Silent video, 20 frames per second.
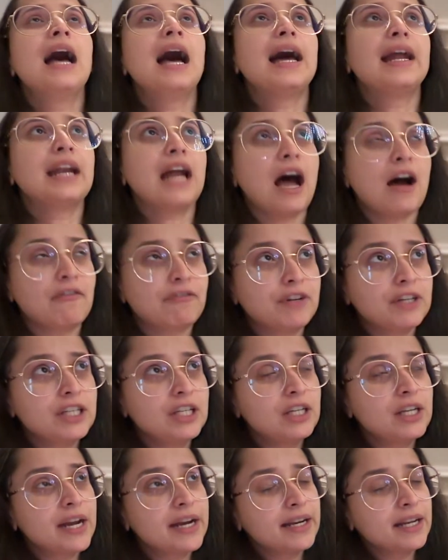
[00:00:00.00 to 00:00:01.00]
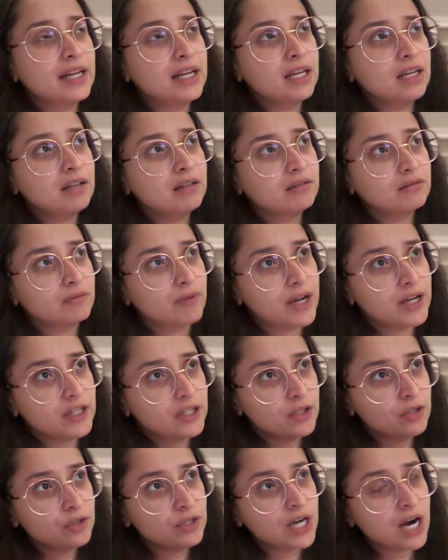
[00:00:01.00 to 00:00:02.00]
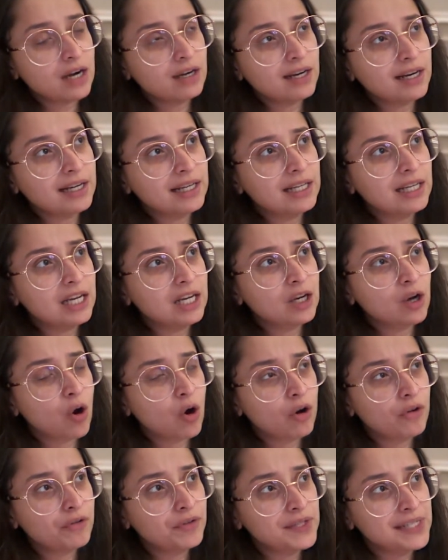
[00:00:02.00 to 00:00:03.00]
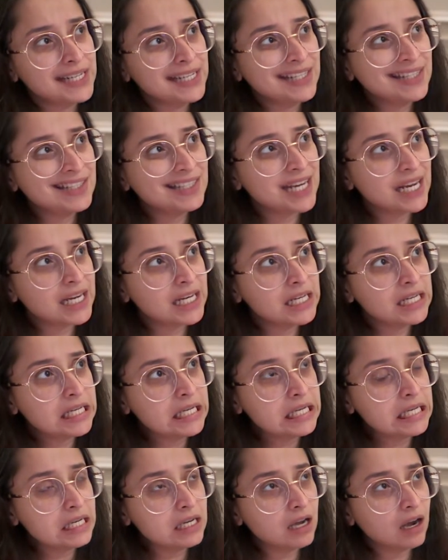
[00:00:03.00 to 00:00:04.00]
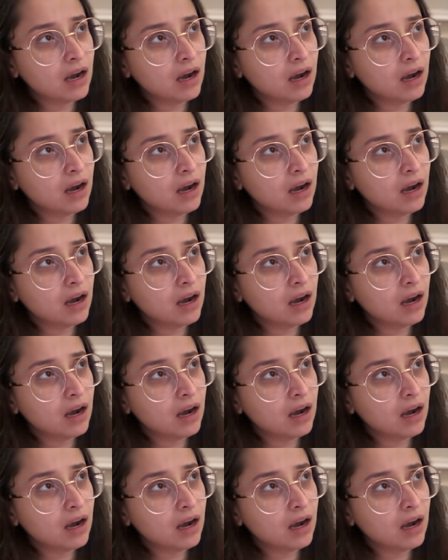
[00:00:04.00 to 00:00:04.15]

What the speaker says: And after once you start getting a lot of decent